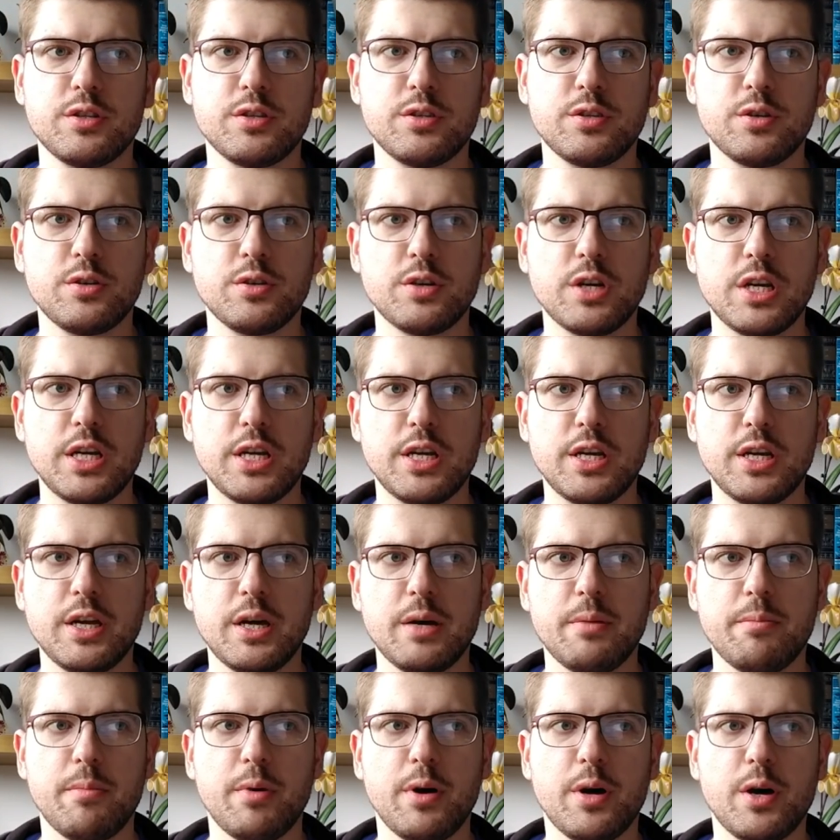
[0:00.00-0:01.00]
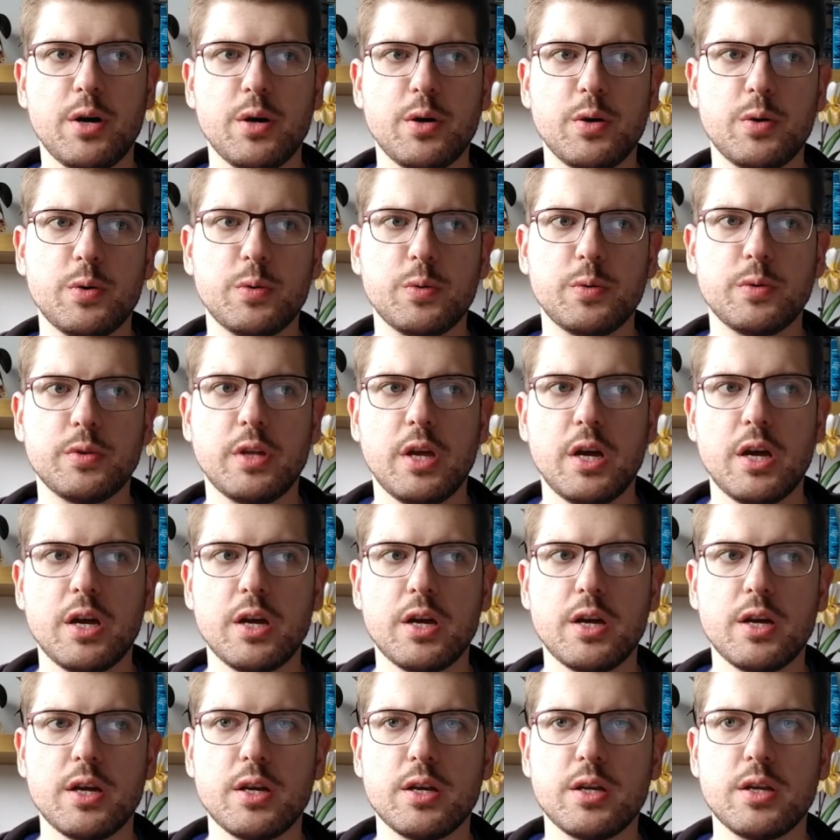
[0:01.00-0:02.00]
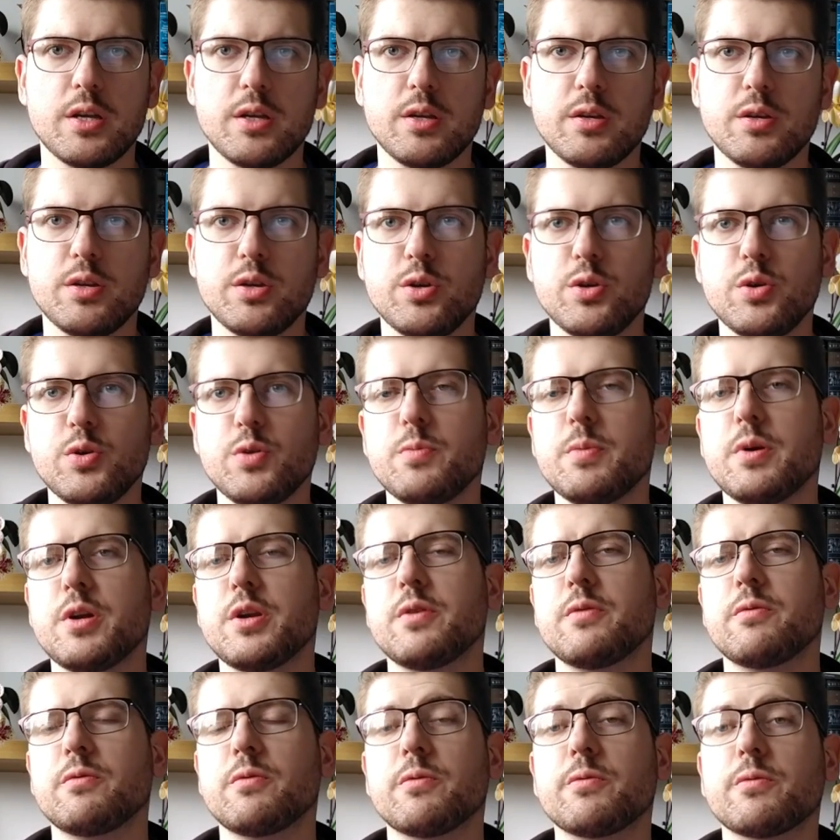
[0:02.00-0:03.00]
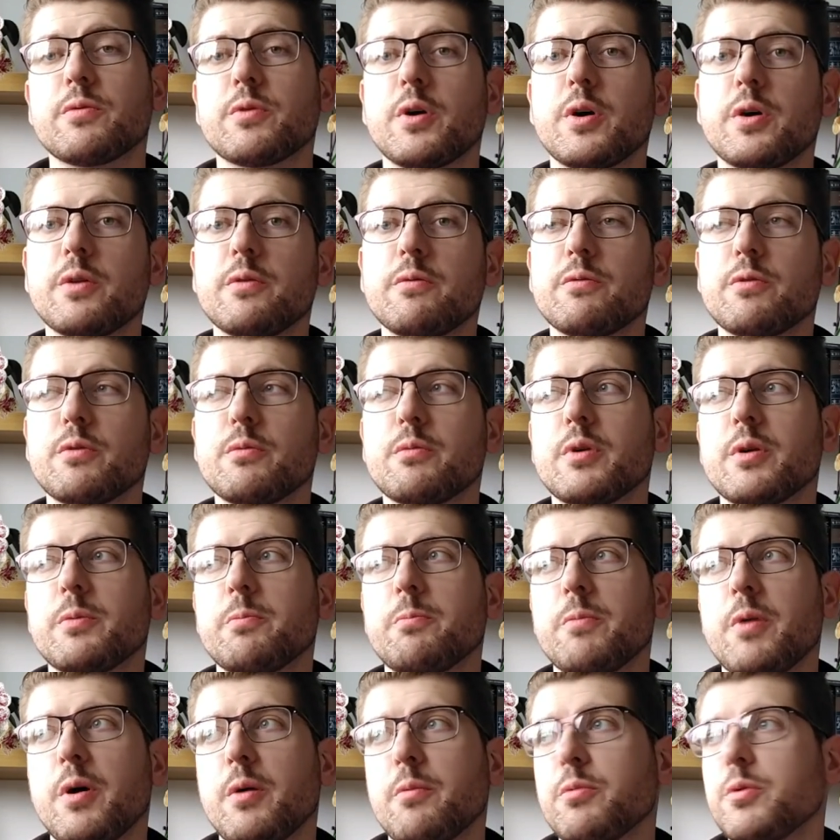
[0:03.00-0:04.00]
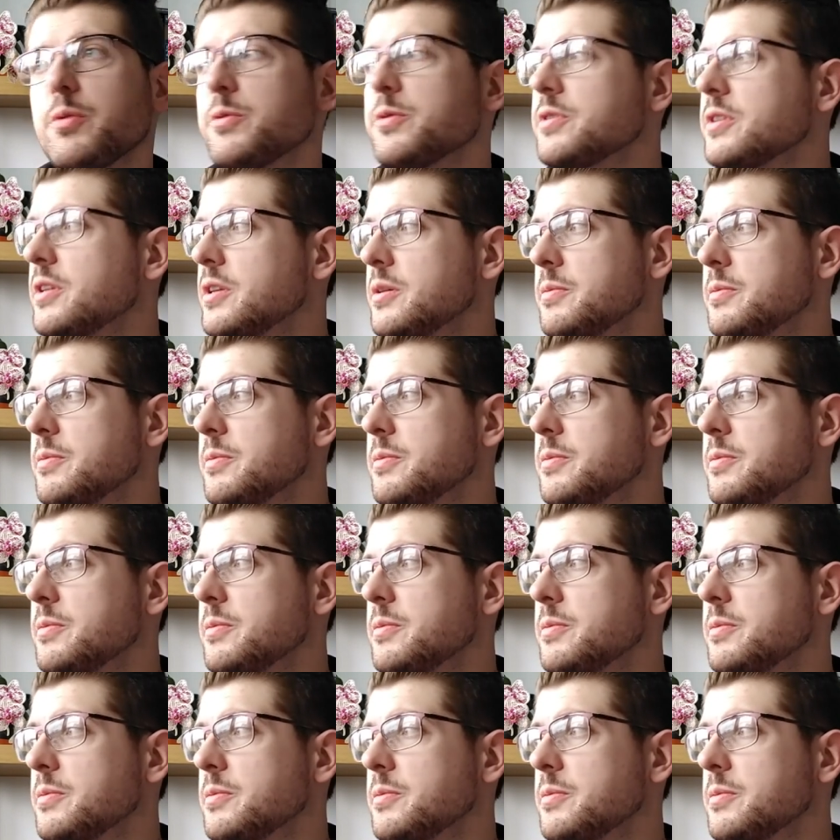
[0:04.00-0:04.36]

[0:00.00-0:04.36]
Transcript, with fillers: talking about a new method of growing for my papio,